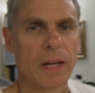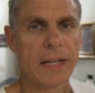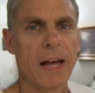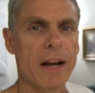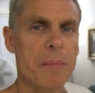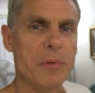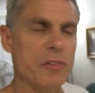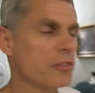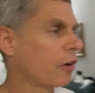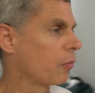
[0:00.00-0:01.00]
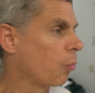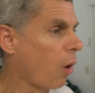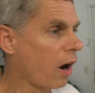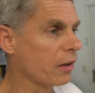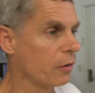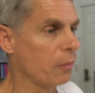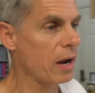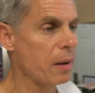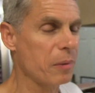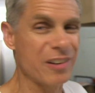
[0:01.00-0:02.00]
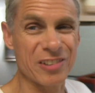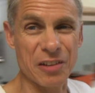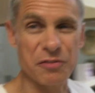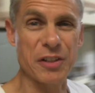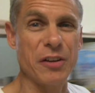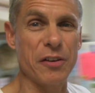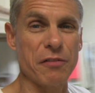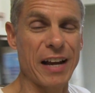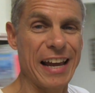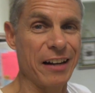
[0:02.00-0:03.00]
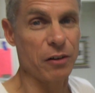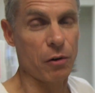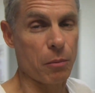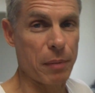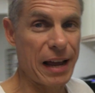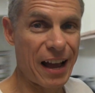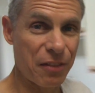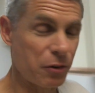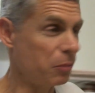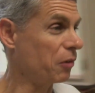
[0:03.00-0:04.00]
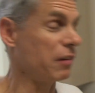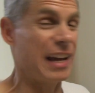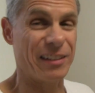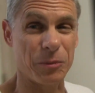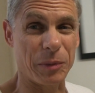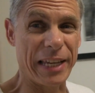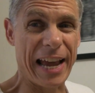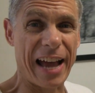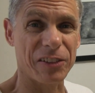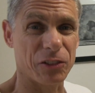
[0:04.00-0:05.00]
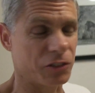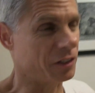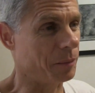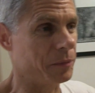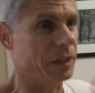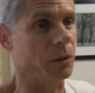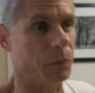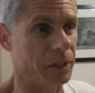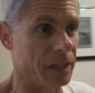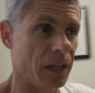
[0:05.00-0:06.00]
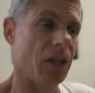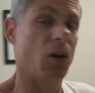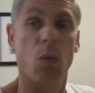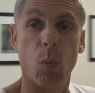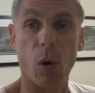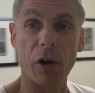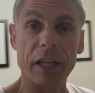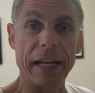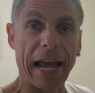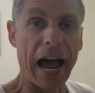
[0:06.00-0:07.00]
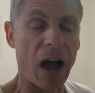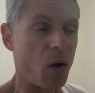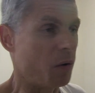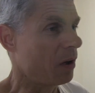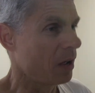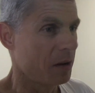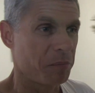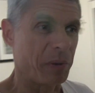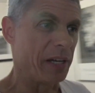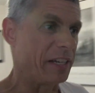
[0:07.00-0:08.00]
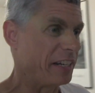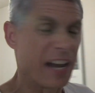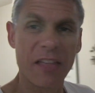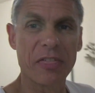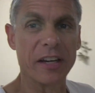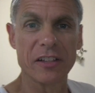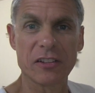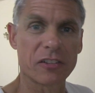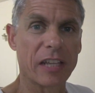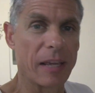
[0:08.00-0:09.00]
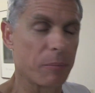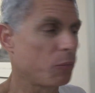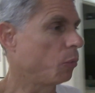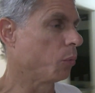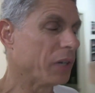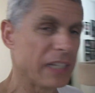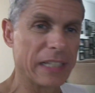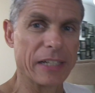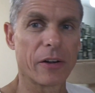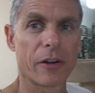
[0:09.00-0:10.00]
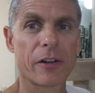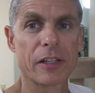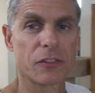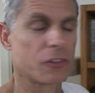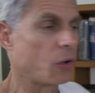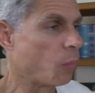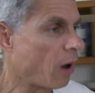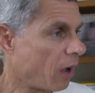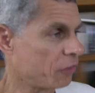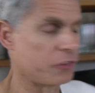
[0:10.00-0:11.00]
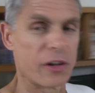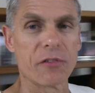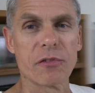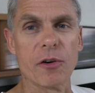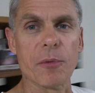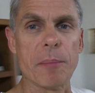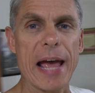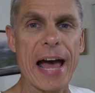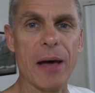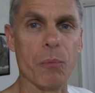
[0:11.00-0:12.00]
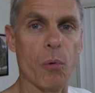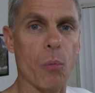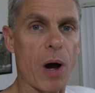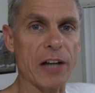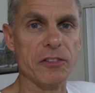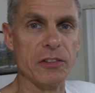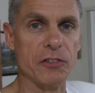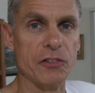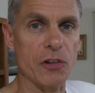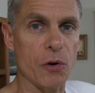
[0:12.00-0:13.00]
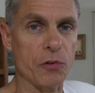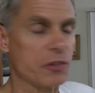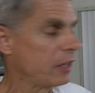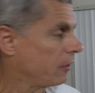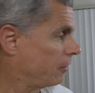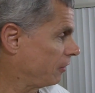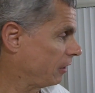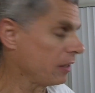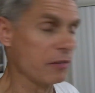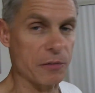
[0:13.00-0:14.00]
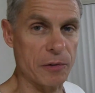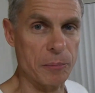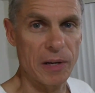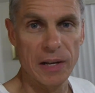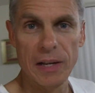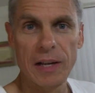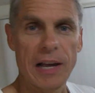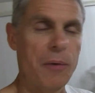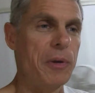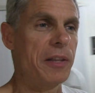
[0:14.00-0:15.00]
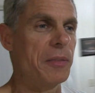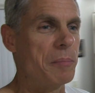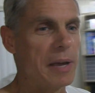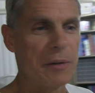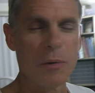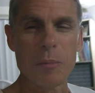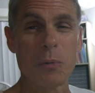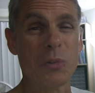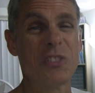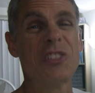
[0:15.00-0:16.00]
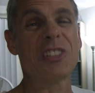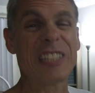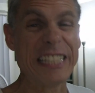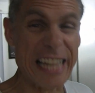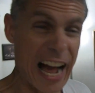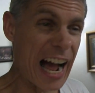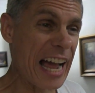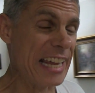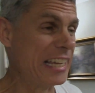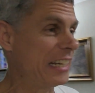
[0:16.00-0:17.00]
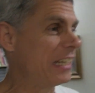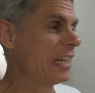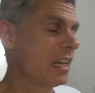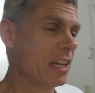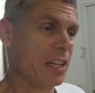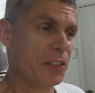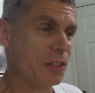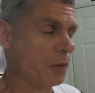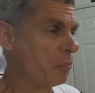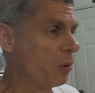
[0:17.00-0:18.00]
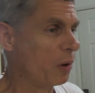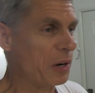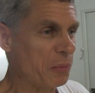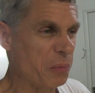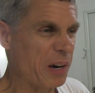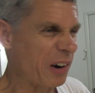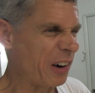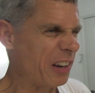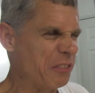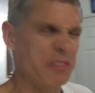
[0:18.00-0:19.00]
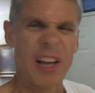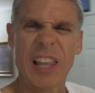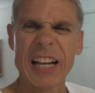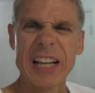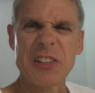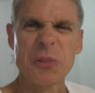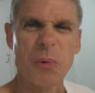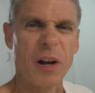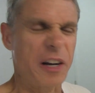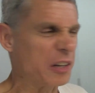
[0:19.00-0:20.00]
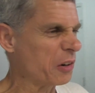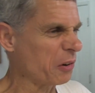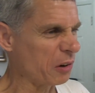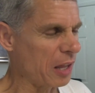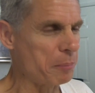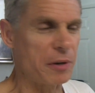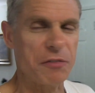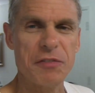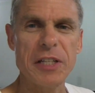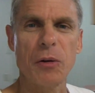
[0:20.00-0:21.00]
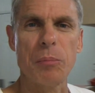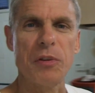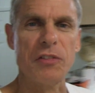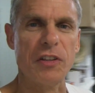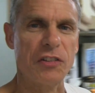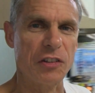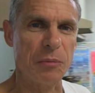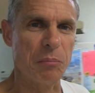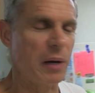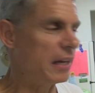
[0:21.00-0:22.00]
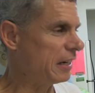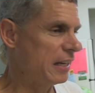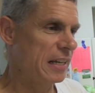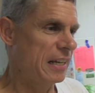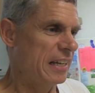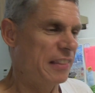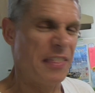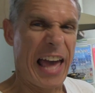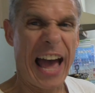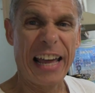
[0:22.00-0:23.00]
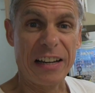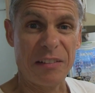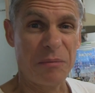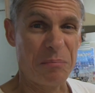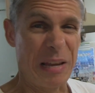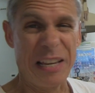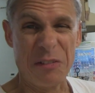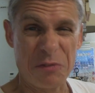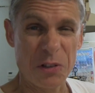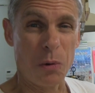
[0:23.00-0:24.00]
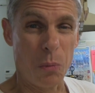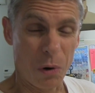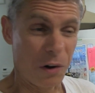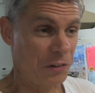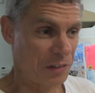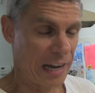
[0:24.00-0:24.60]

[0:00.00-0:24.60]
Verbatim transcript: I got up and started walking around because I figured if I had to go to the bathroom or if I had some gas or something it would work it out but nothing. It just kept really hurting. So while Jennifer and Matt were watching shows here in the living room, I went bedroom and was just dying to the point where it felt like I just wanted to curl up in a fetal position, but that made it feel worse